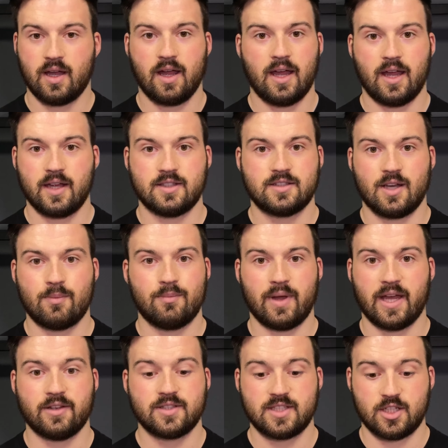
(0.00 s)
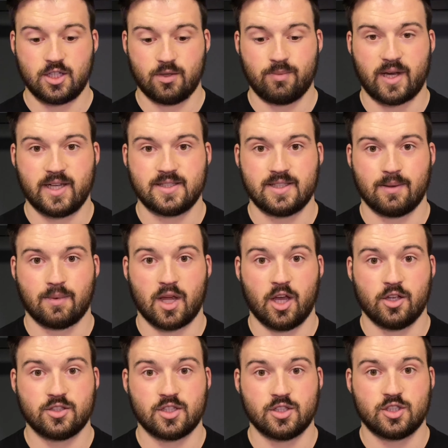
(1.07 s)
dumbbells to do bicep
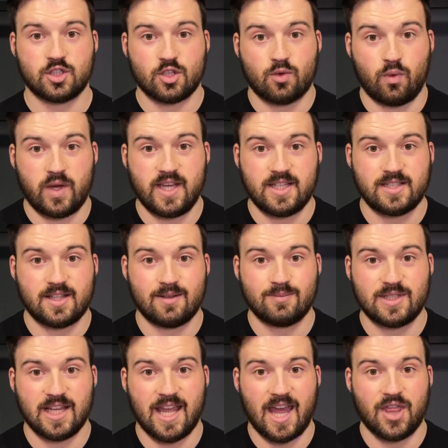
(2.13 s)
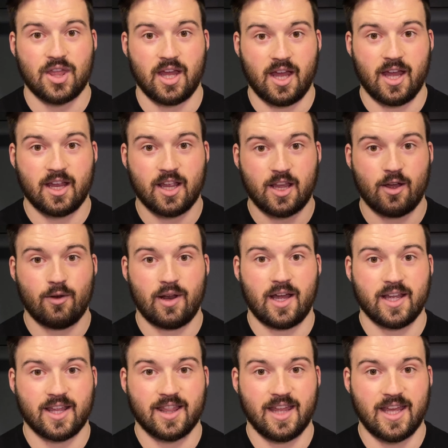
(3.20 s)
curls and squeeze them together and go
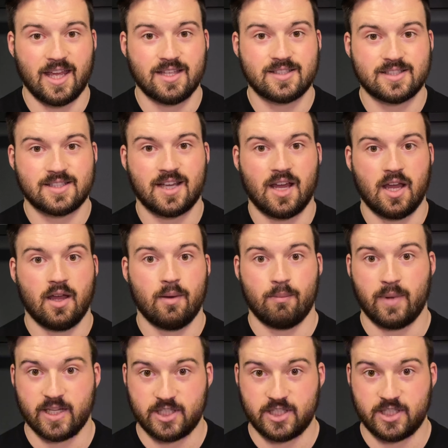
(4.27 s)
like this, my